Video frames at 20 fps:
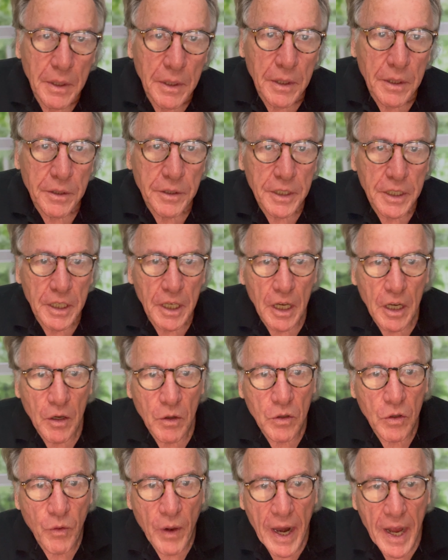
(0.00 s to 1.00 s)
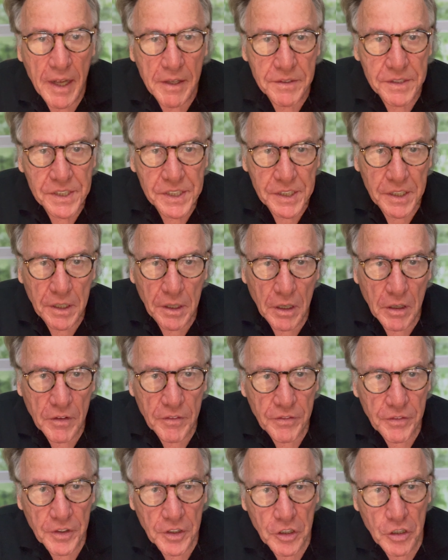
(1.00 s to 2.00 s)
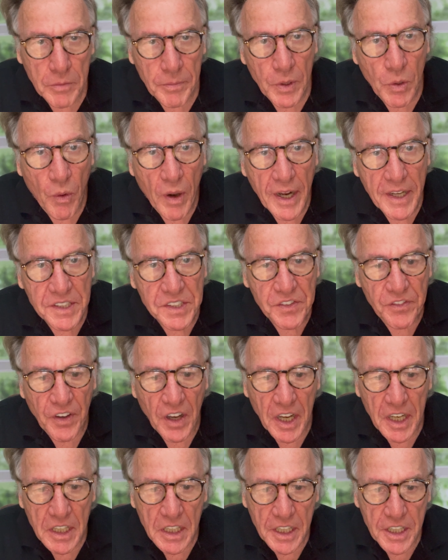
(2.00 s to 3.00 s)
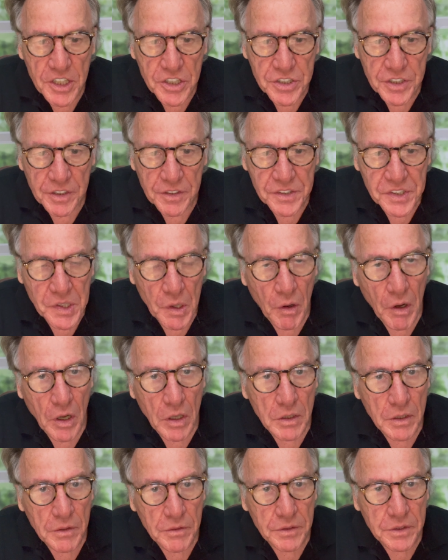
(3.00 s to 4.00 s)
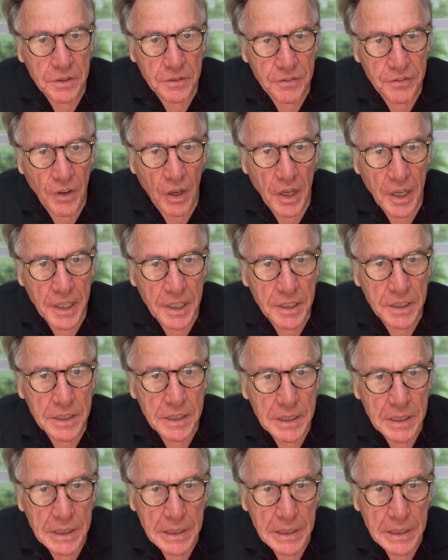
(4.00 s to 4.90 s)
The grounds of human rights violations are all defined